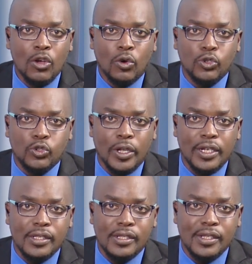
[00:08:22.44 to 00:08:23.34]
who joined
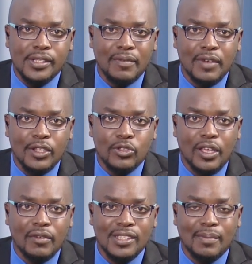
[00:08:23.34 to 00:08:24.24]
us this evening to
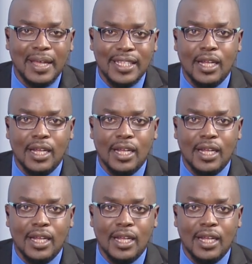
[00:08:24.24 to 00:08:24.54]
give us a better